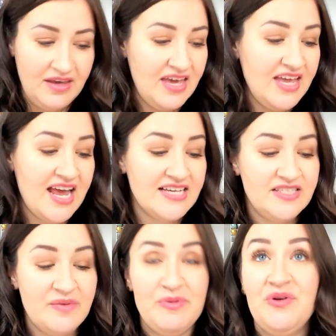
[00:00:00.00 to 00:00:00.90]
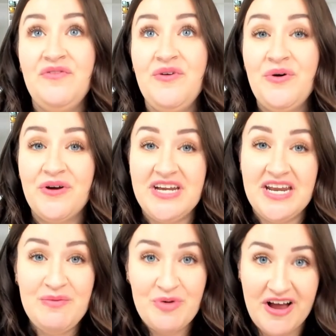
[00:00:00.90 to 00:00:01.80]
It has some beautiful
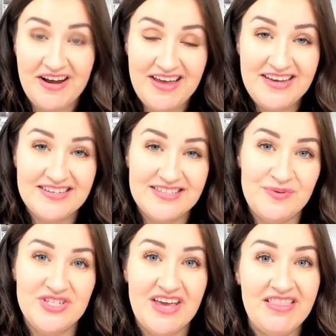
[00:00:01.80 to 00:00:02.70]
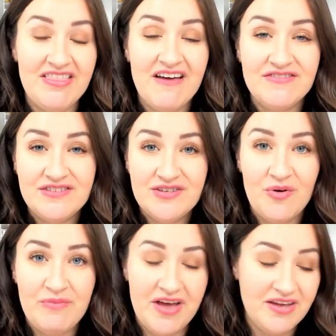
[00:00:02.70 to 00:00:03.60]
coordinating products, which I love
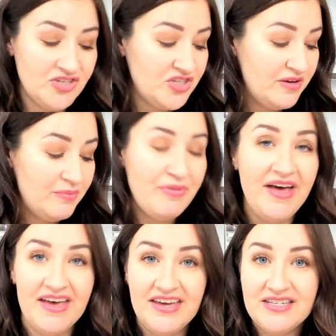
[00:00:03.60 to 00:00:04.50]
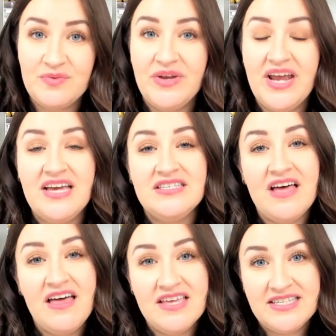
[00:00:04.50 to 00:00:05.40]
so much, but when I
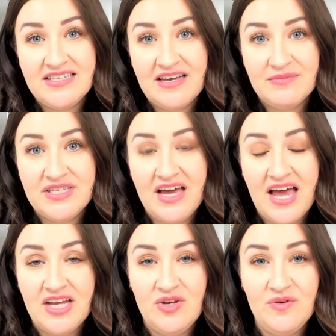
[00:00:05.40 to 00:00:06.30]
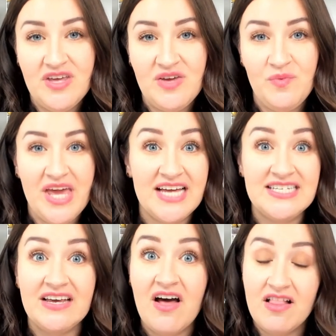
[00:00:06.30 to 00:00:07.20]
saw this stamp set, I knew that we had
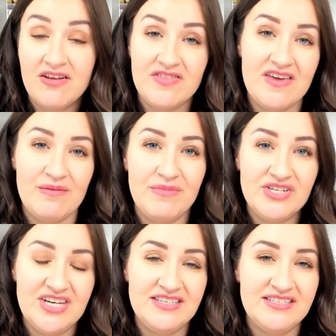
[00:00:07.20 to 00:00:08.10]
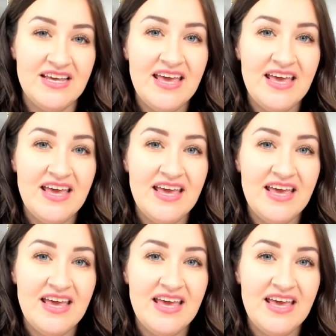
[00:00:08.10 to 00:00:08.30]
to color the images.